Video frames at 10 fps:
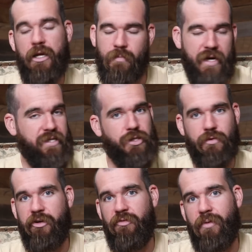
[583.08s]
Now, you may
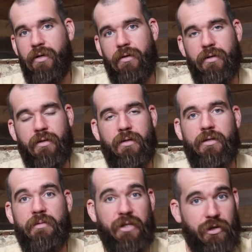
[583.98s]
disagree with me,
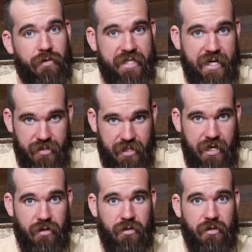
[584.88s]
but you're a dent.
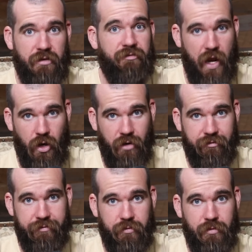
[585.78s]
Fuck off.